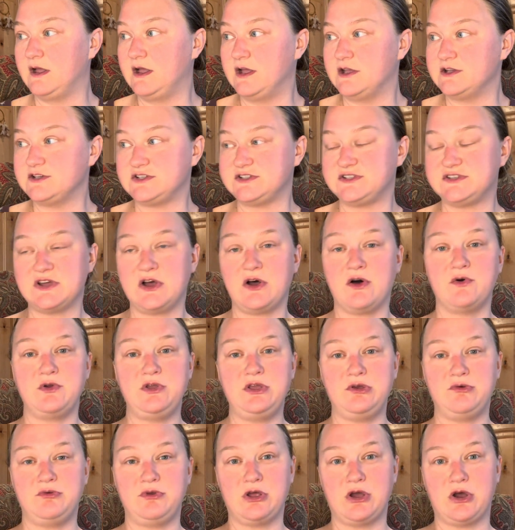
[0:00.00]
So,
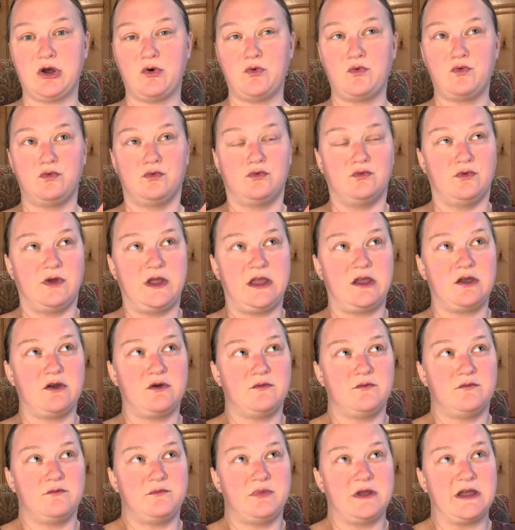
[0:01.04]
like,
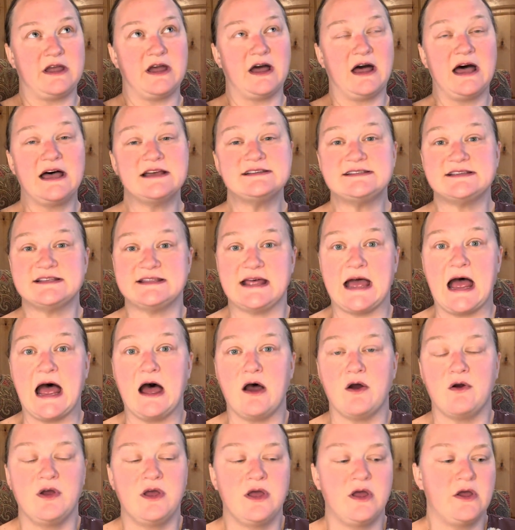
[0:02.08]
because of
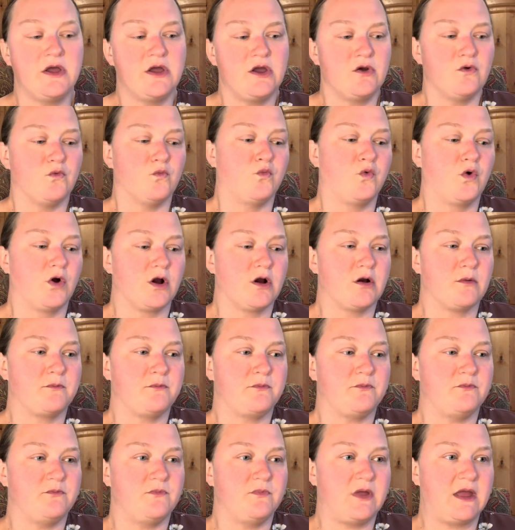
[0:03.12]
that,
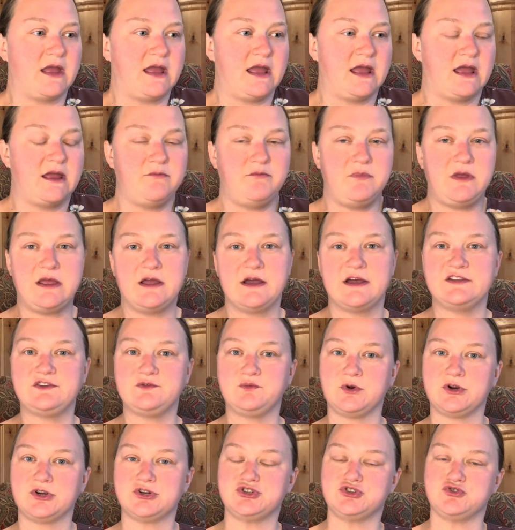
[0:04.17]
because
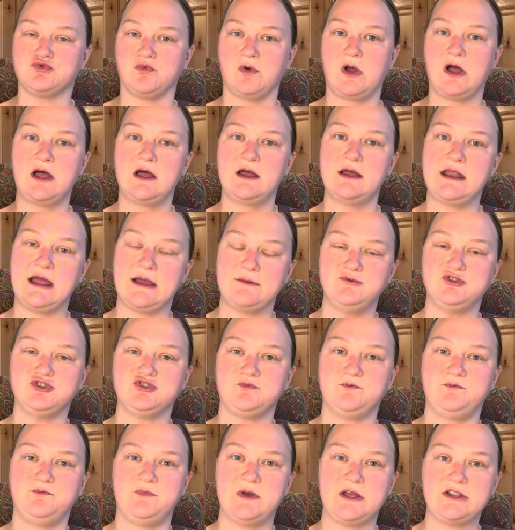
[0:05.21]
we're drawn, I've
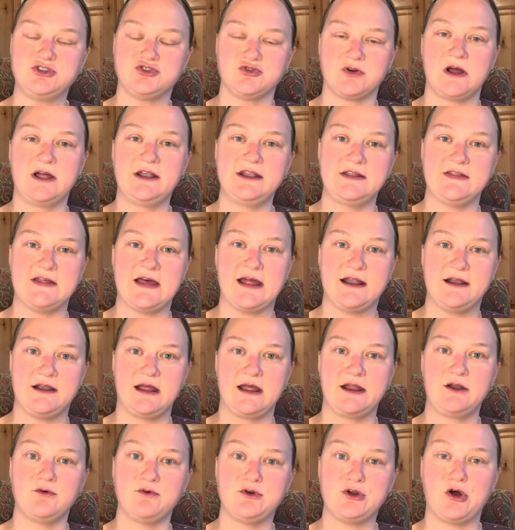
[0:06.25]
been drawn to that, and
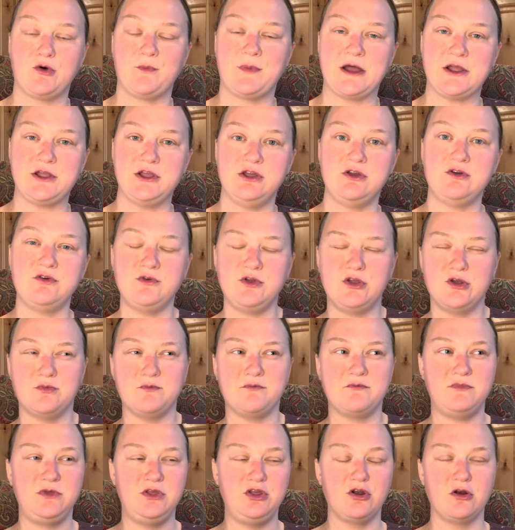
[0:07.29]
I don't know about you,
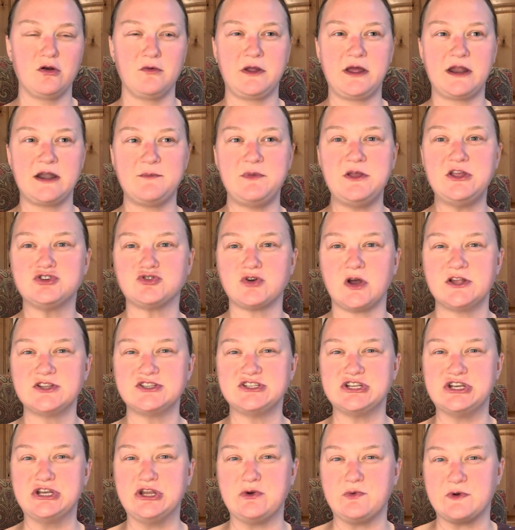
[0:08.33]
you're going to be drawn
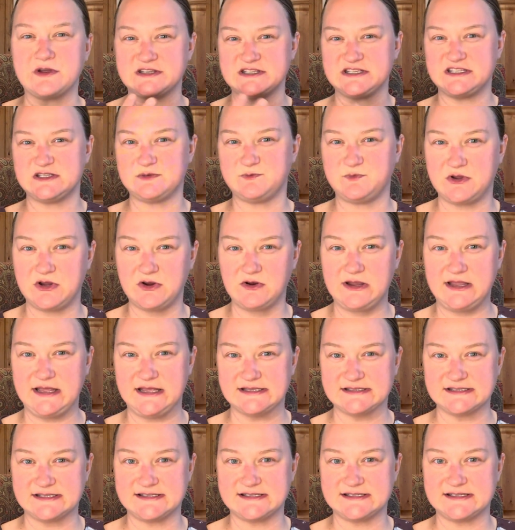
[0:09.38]
to new
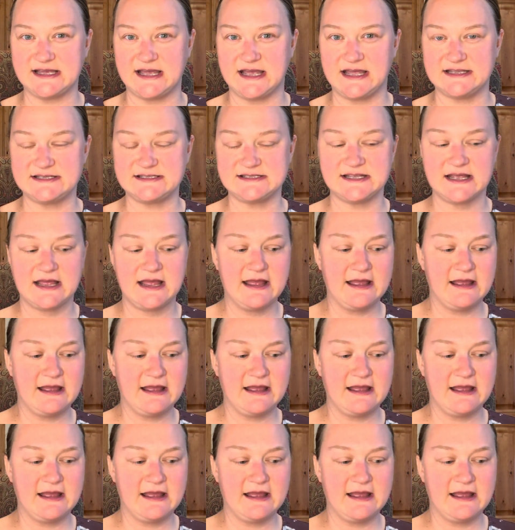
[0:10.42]
experiences,